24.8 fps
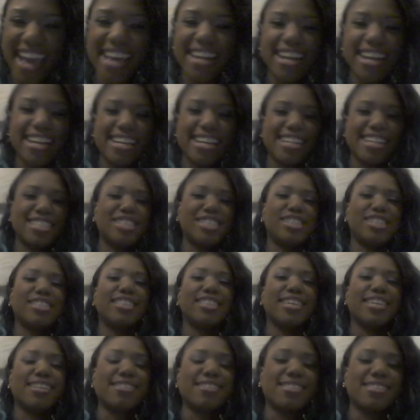And I guess she
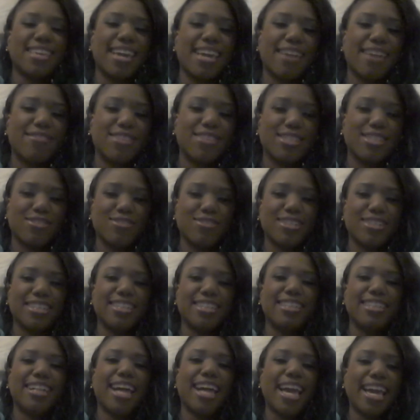thinks they have this
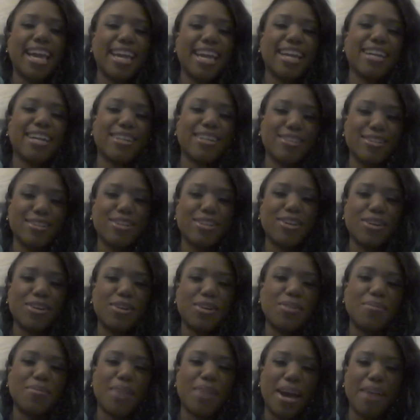really, like,
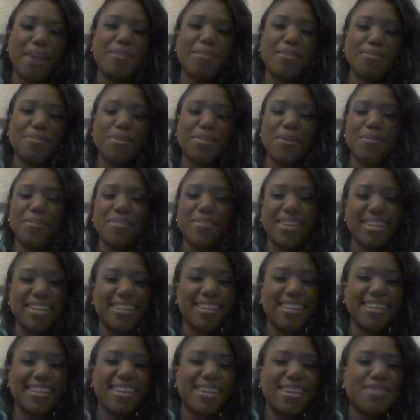girl power moment.
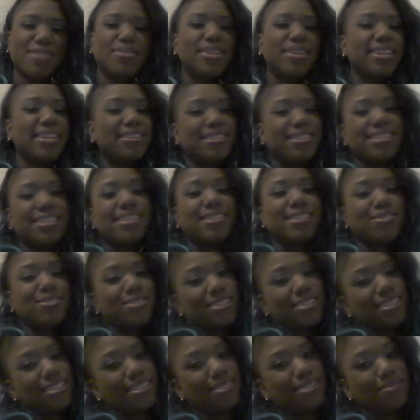But it's
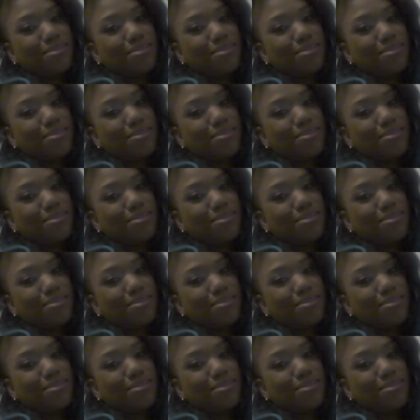really